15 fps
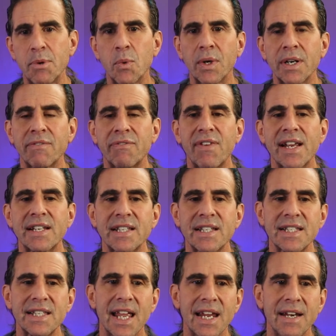you in a
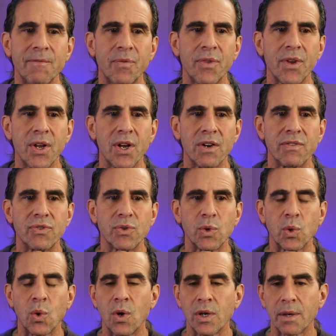fasted state for
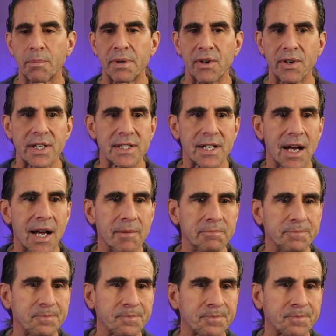a longer period of time.